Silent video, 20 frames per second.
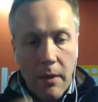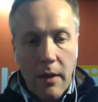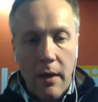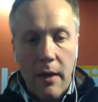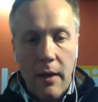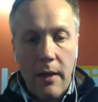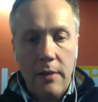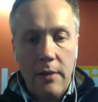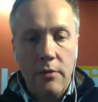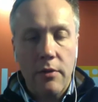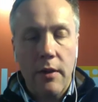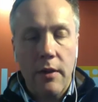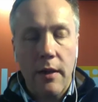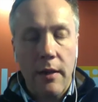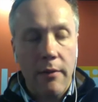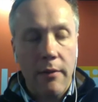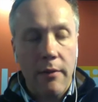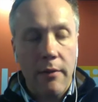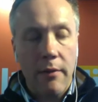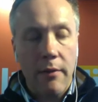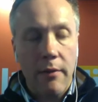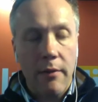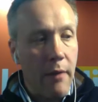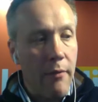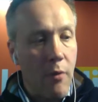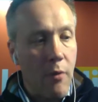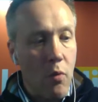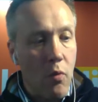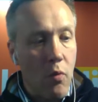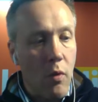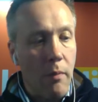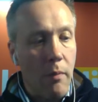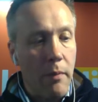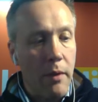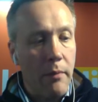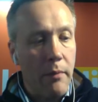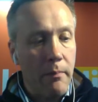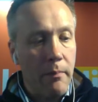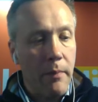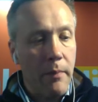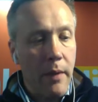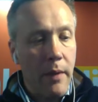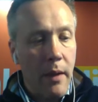literally, if a woman,